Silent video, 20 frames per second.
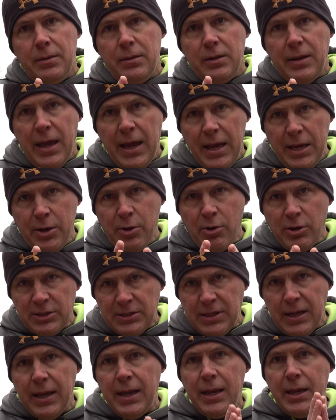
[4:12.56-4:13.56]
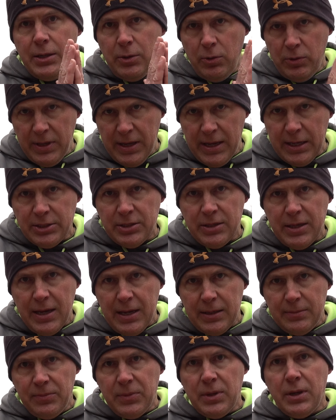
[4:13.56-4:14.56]
Hang your stand on the edge of
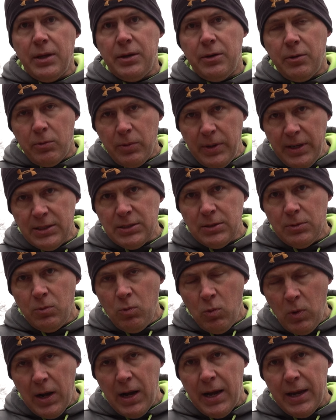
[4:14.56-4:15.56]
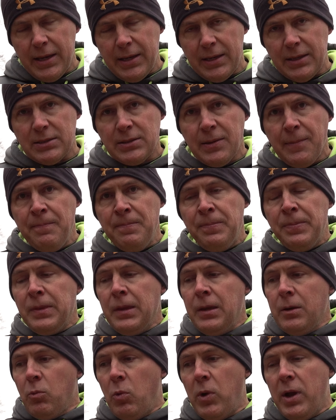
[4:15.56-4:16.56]
that. And the reason why is,
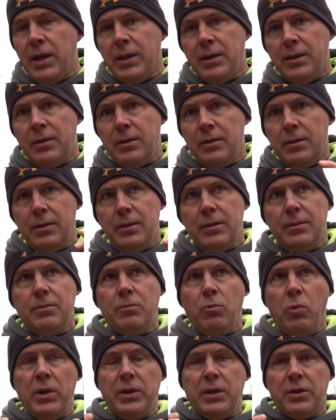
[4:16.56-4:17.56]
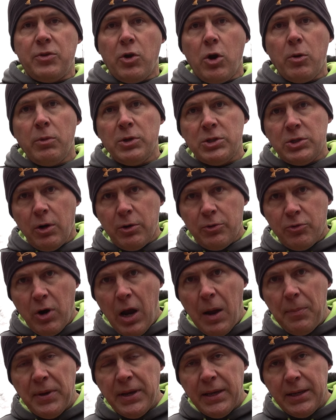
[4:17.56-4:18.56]
when the thermals start
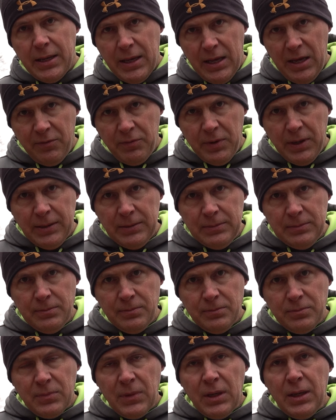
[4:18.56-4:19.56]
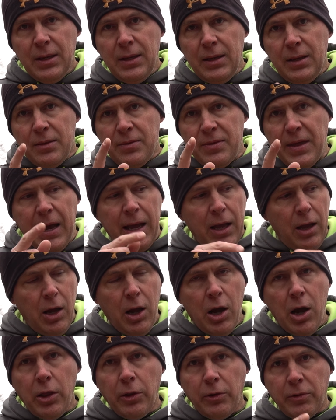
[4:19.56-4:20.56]
dropping in the evening, that
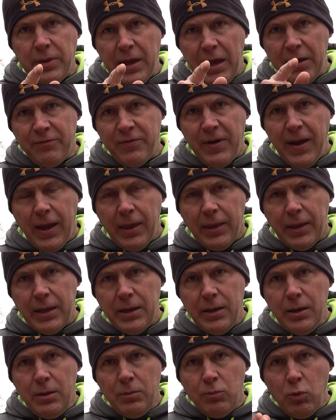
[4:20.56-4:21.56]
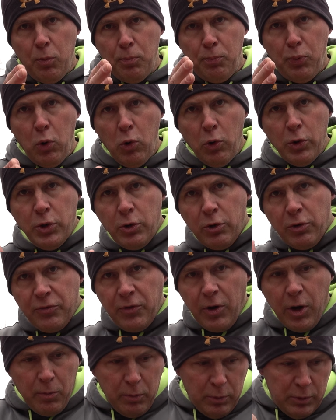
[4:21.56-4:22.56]
holler, that valley will pull your
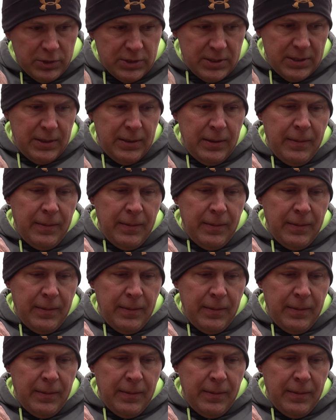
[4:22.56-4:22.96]
thermals.